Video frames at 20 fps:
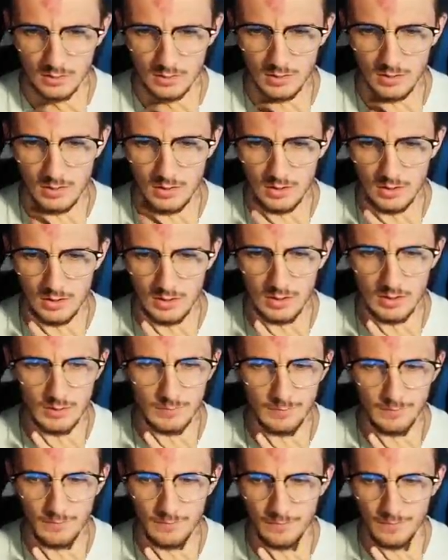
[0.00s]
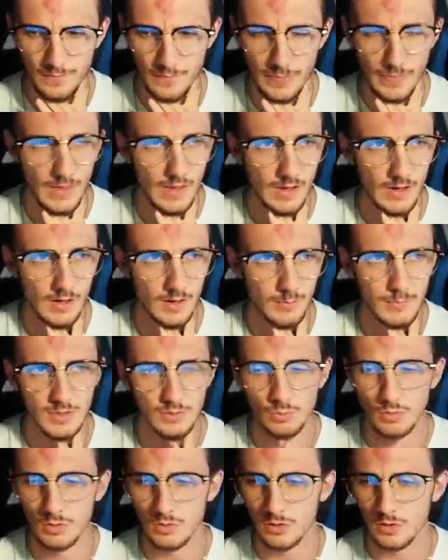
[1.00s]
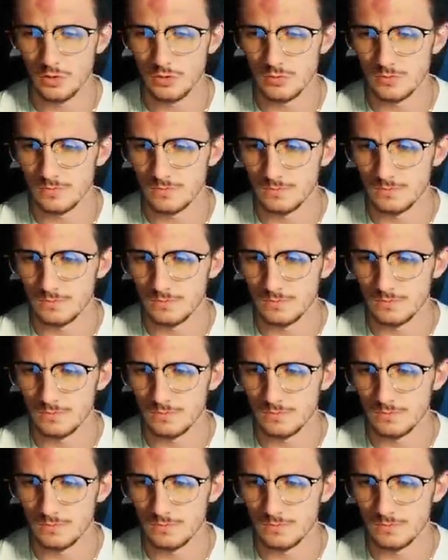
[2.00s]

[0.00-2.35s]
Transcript: Um, yeah, I mean, we'll go